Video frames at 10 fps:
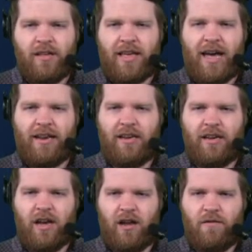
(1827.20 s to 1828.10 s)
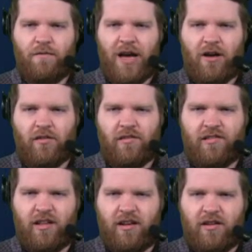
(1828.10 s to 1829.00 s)
Caden
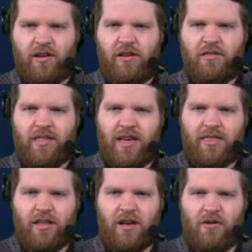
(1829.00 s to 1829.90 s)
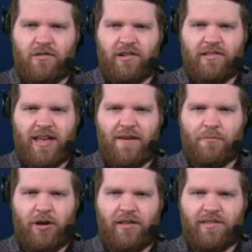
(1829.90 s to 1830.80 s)
Gunvaldson, do you think the coaching staff
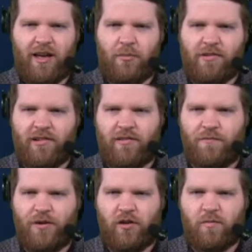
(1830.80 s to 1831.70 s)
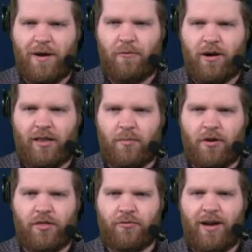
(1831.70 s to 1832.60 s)
plans to help Justin Fields by running the
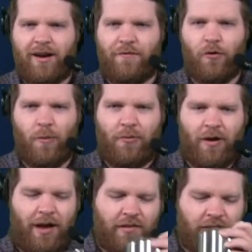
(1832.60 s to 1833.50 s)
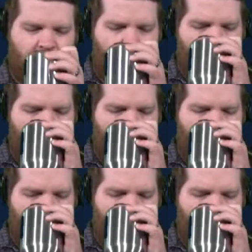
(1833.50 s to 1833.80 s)
ball 3 out of 4 plays?